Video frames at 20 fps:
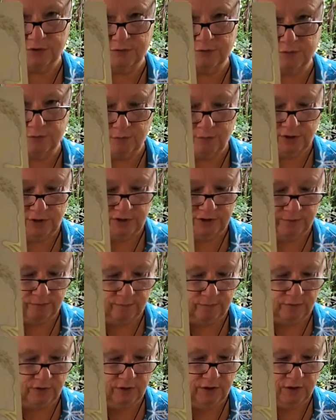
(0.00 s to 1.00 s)
for me.
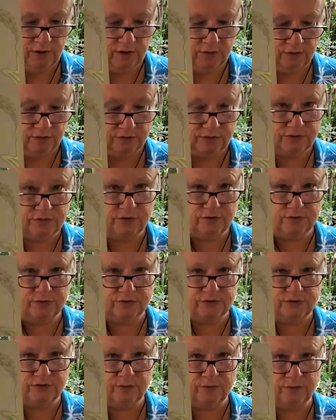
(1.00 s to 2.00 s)
There's still
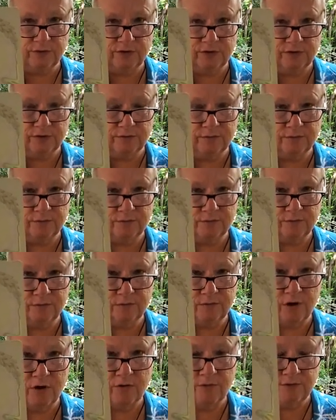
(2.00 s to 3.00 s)
something
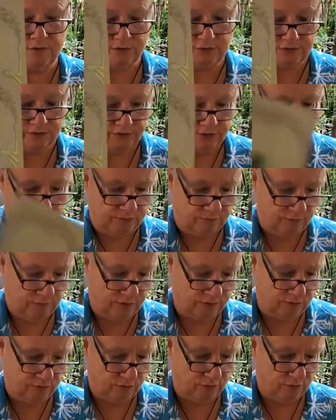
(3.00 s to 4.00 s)
of this in
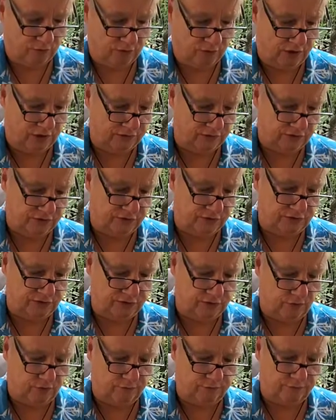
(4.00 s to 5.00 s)
me where I just
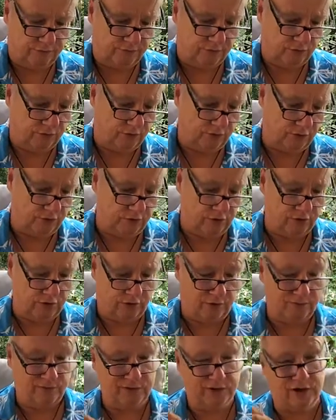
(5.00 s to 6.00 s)
don't feel good
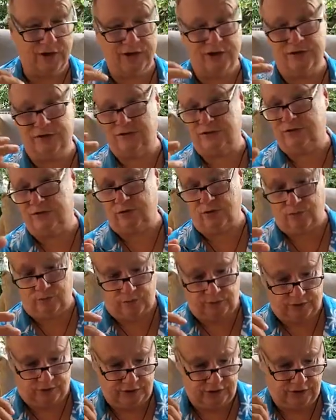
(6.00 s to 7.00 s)
enough. I kind of just don't
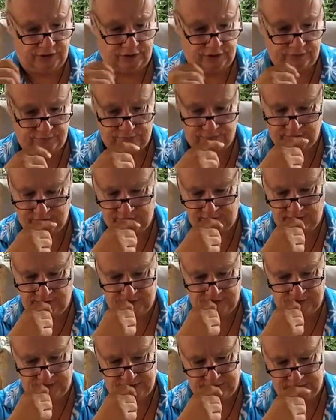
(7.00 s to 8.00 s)
believe.
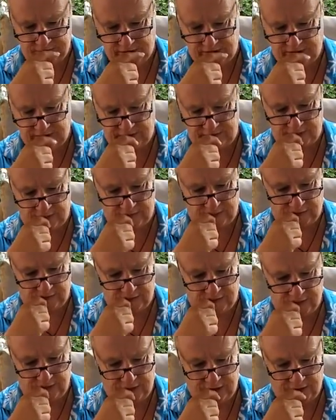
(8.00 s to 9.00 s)
It's like,
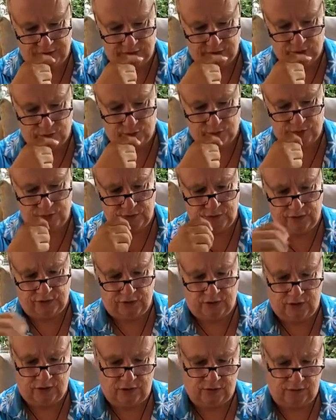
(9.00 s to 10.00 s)
and it's
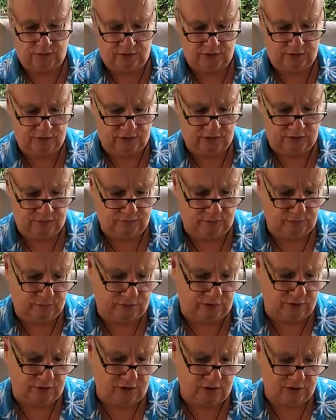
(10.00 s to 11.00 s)
really even
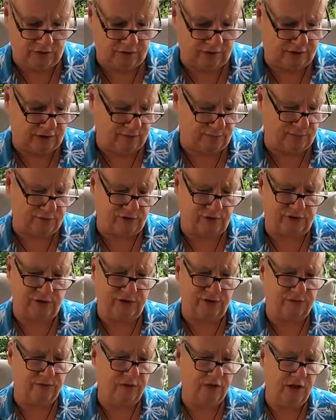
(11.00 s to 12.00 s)
beyond like
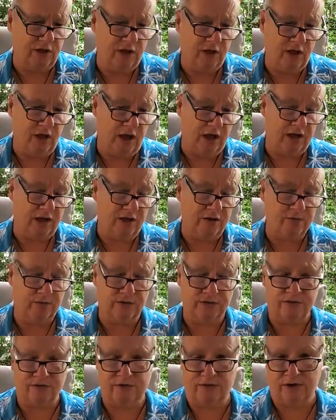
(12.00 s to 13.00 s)
believe. I got to
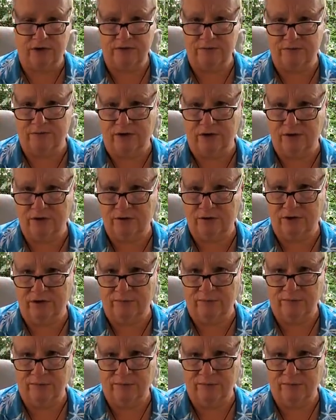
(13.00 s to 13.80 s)
believe in love now.